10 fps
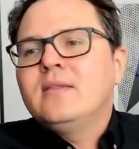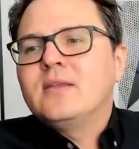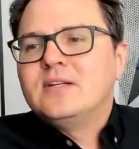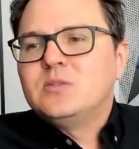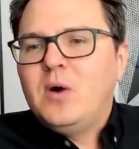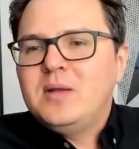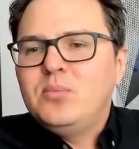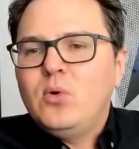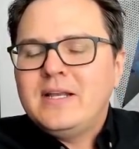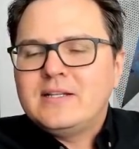There is
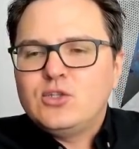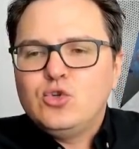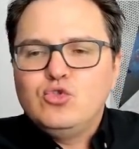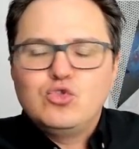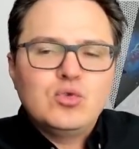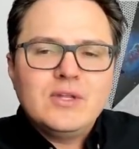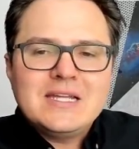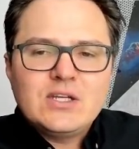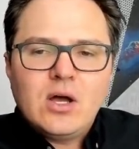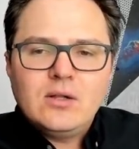$1.2
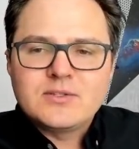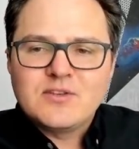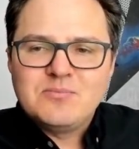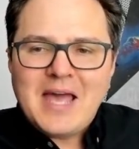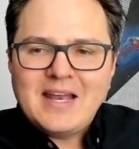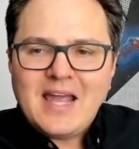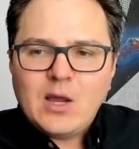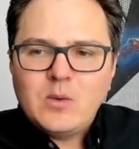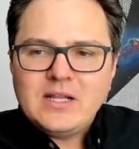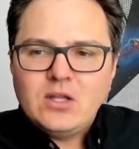trillion of bad
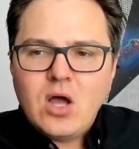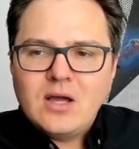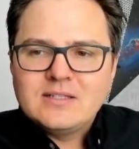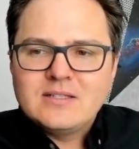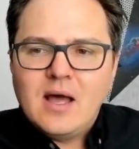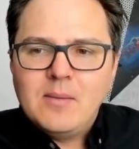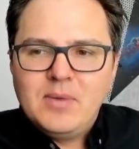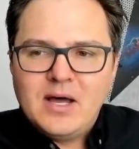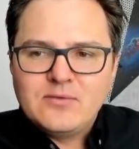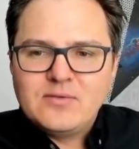equity longs
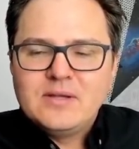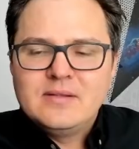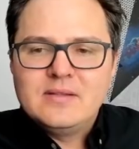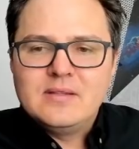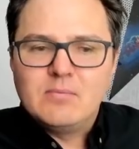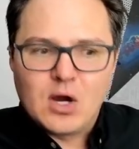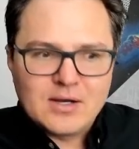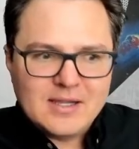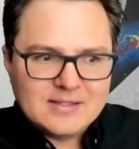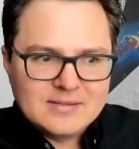above the
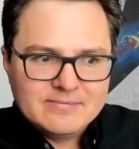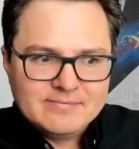market.